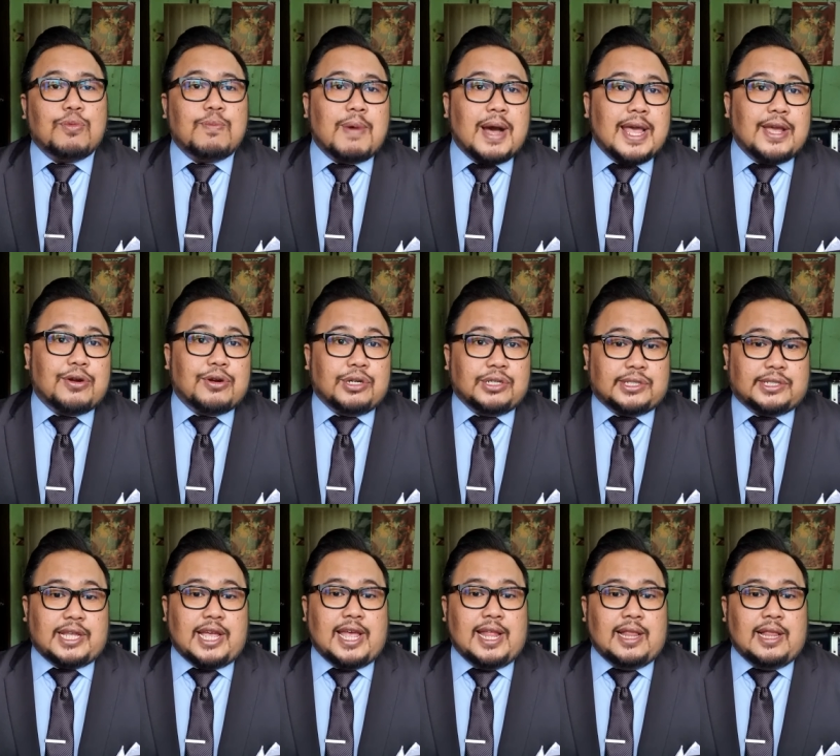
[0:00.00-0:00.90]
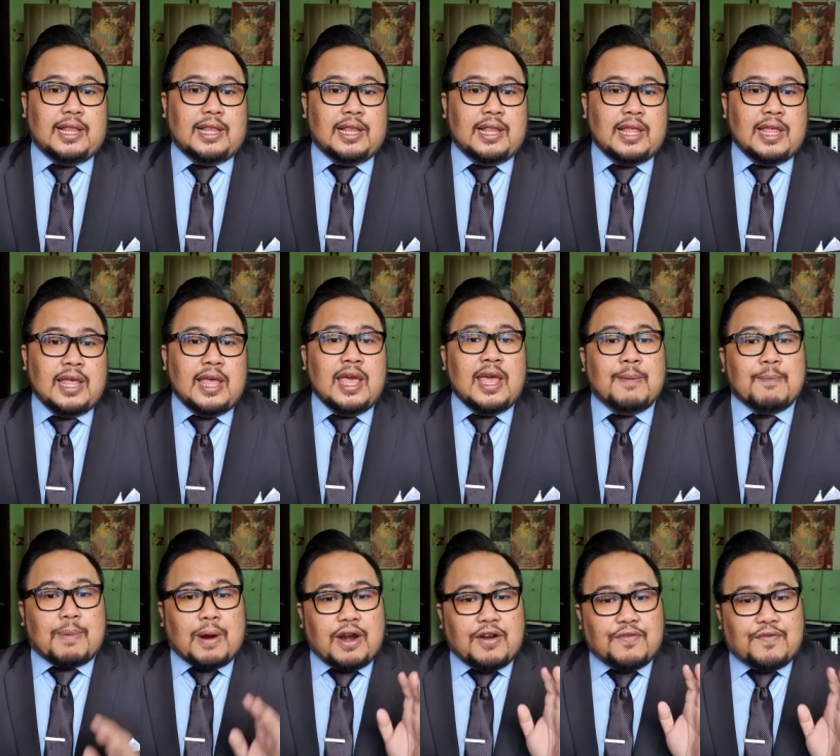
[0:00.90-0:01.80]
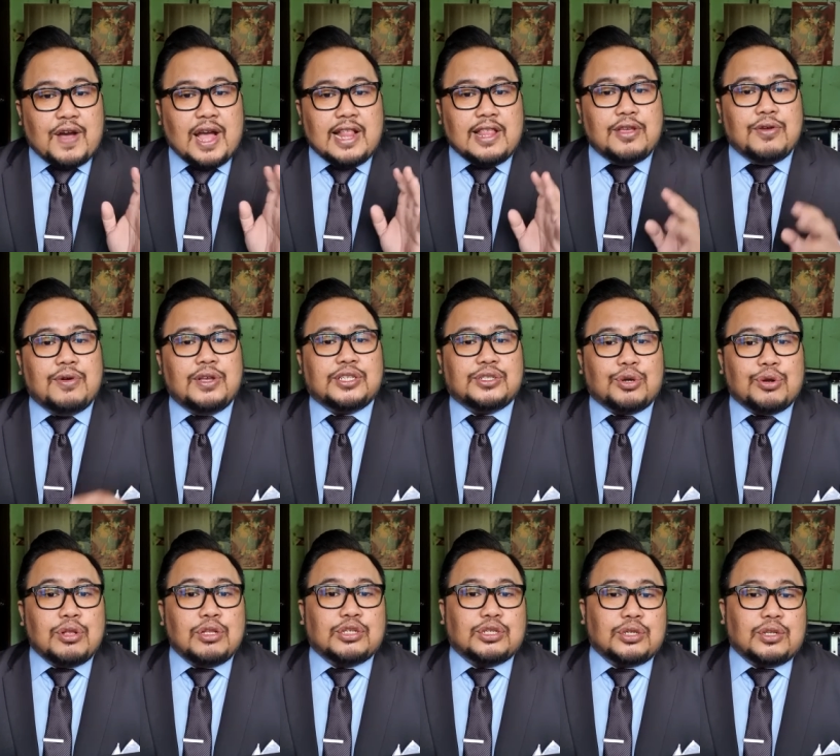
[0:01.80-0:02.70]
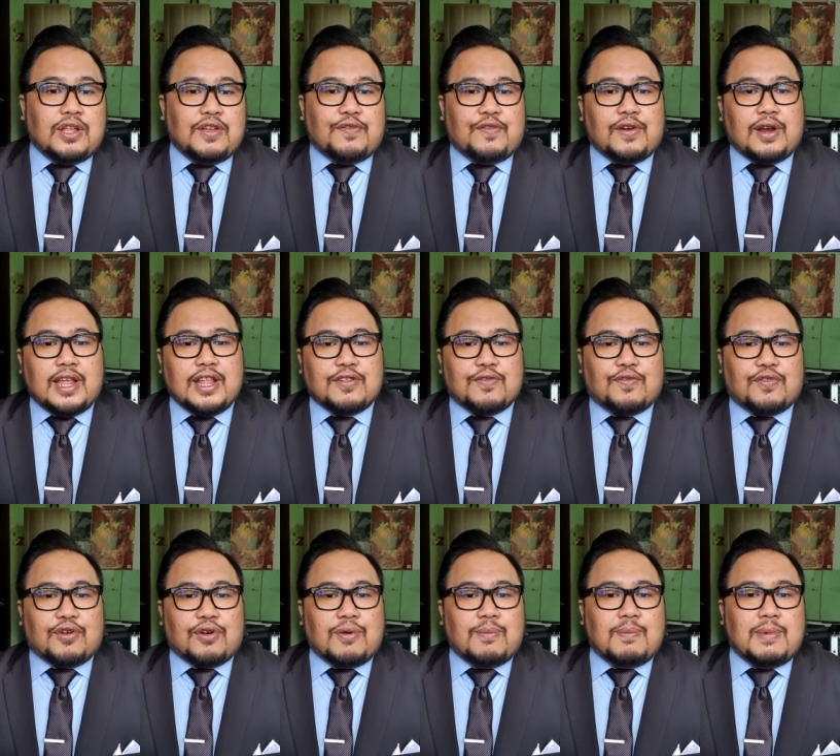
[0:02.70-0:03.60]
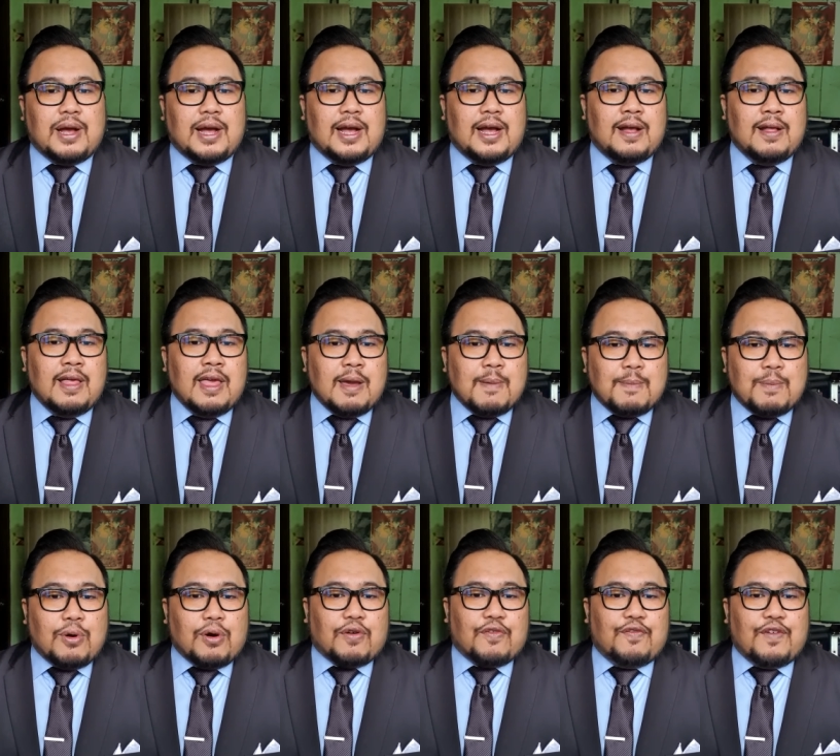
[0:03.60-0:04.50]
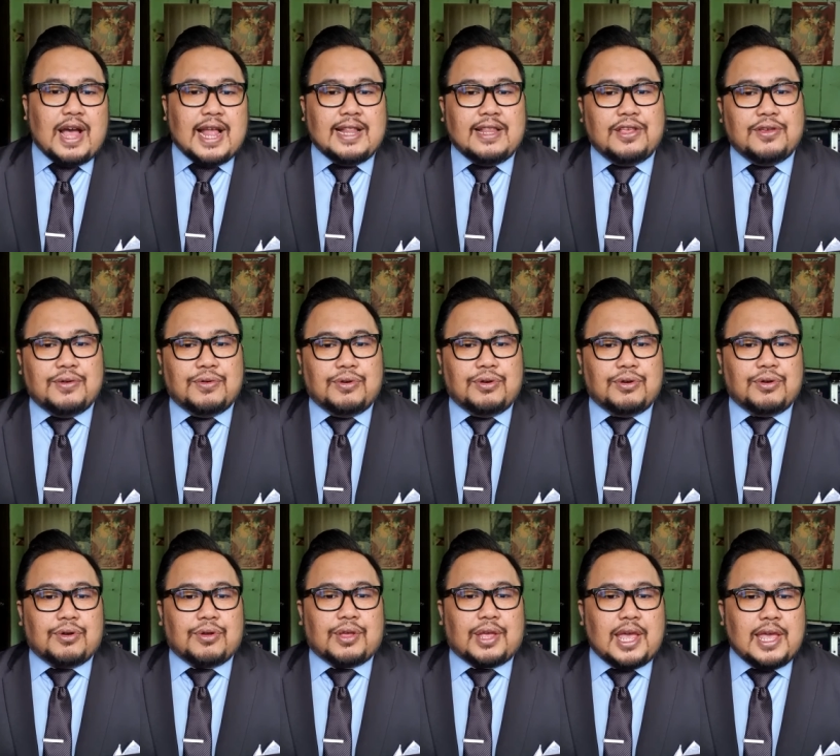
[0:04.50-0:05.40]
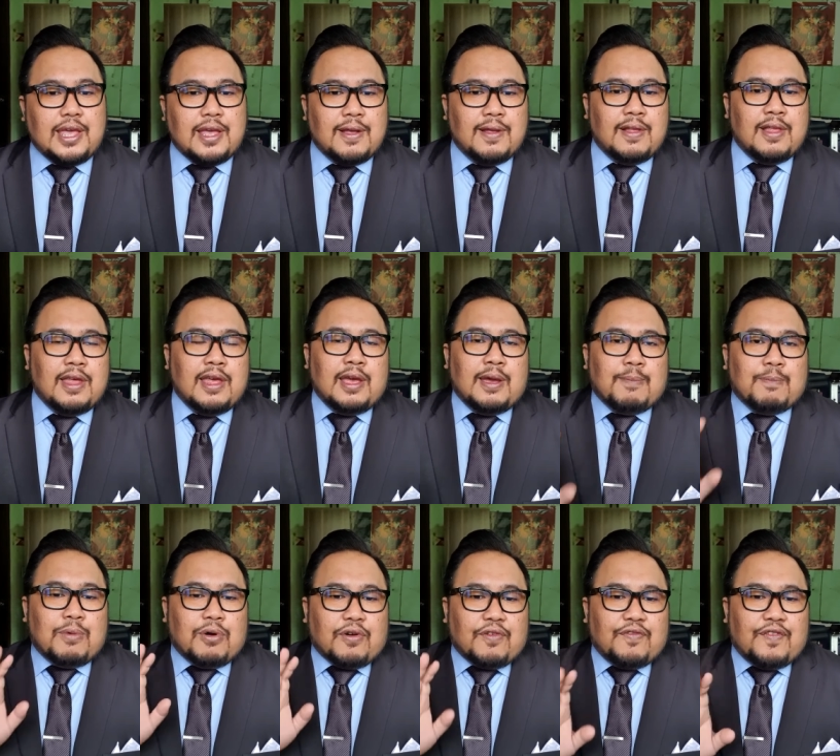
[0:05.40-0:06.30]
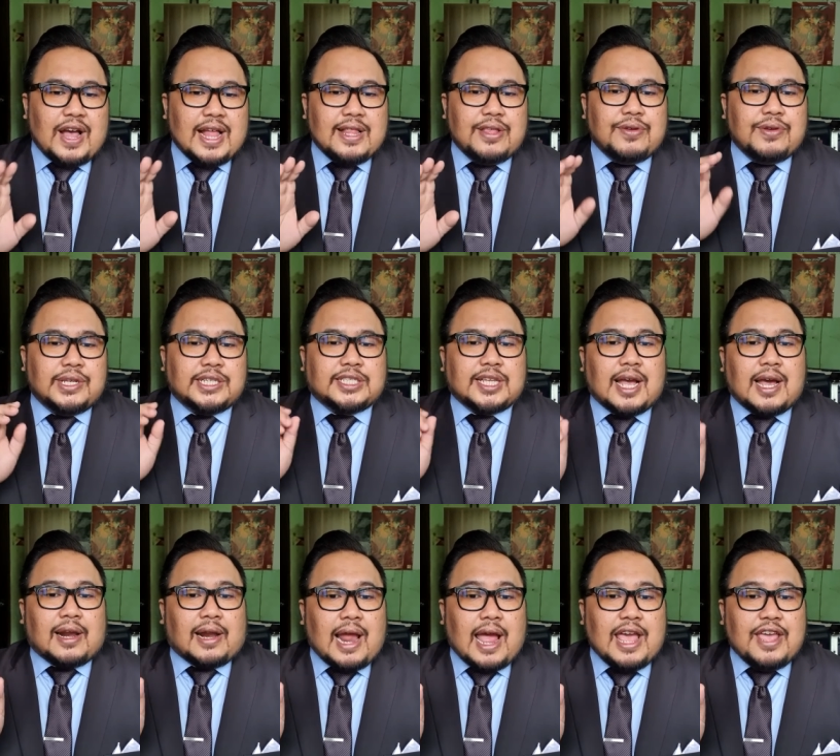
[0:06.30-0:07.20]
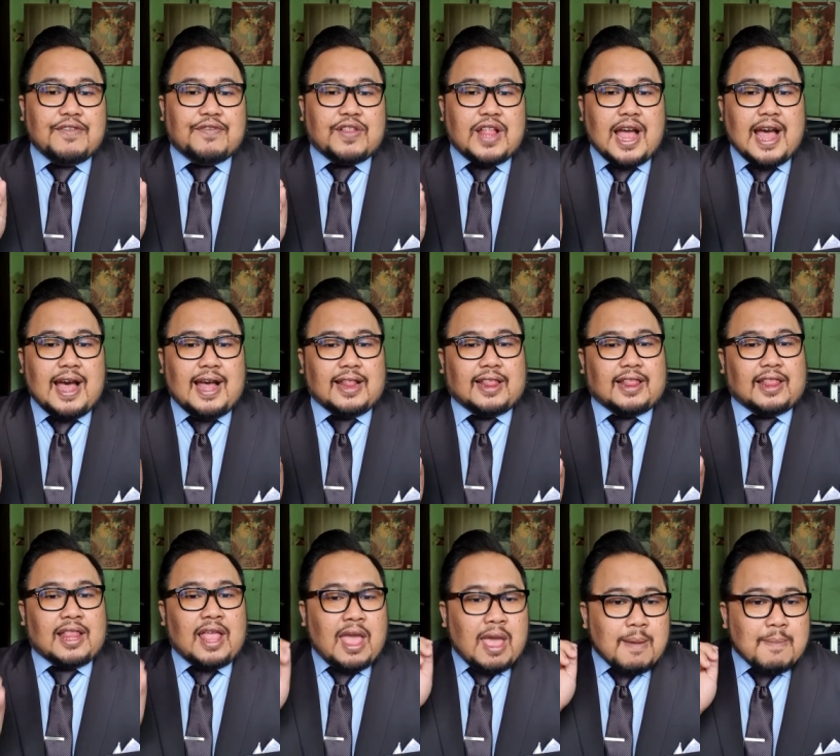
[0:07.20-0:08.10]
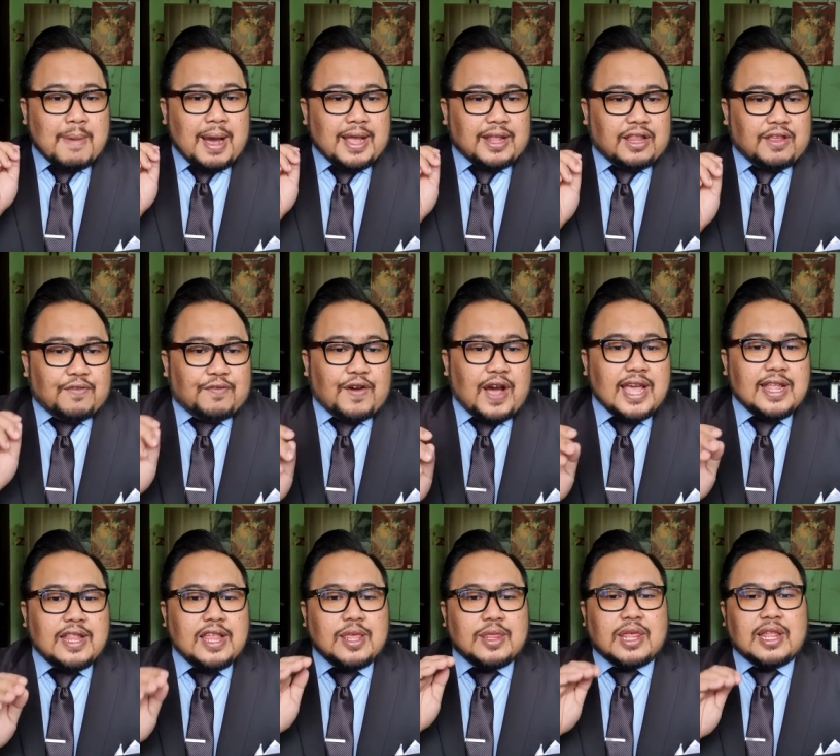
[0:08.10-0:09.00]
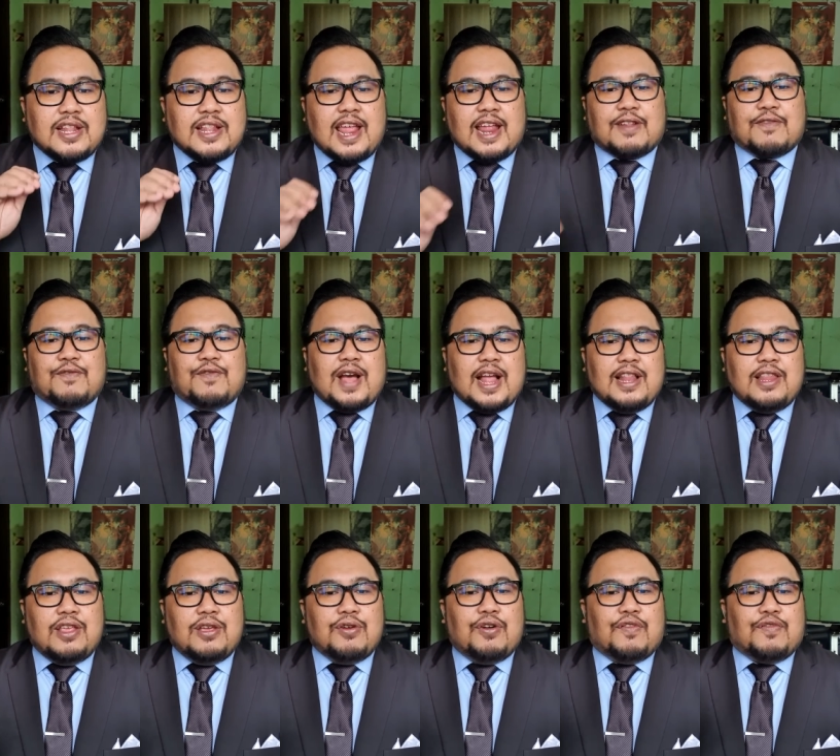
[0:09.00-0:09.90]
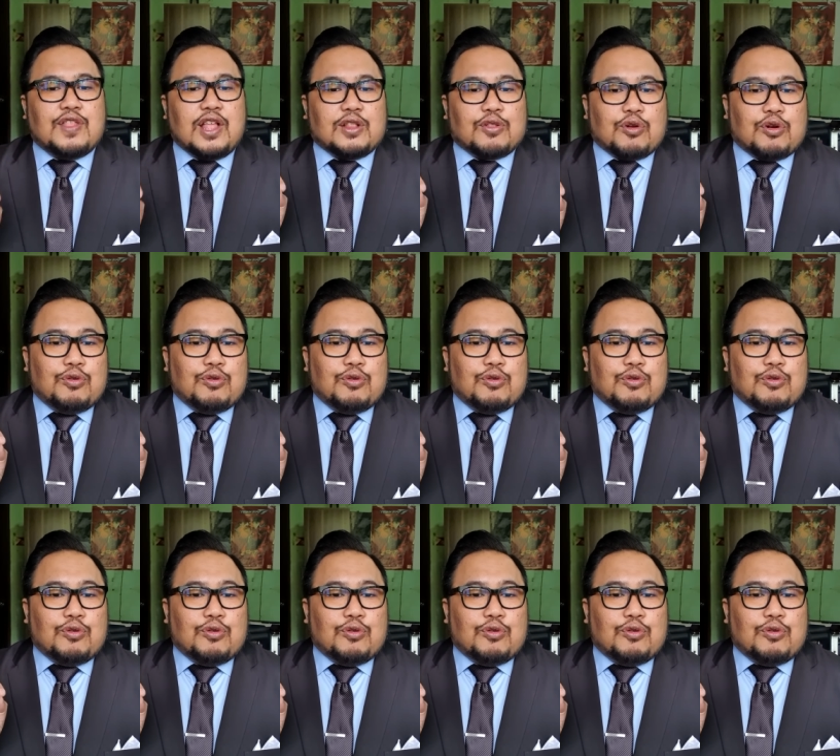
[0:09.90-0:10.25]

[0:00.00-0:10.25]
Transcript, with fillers: to buy or sell. Par value is also different from book value. Okay? Book value is arrived at by dividing the net value of the